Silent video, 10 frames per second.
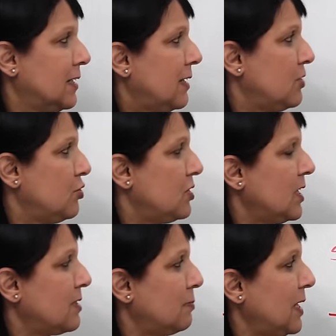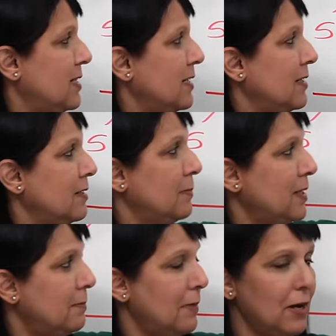that just explains a
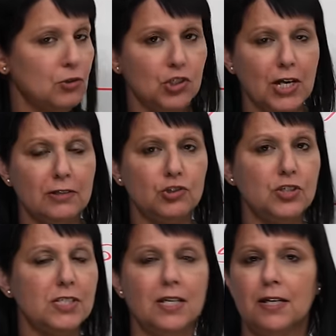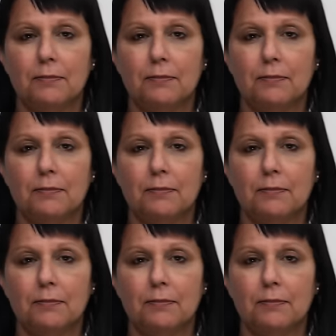bit about challenges,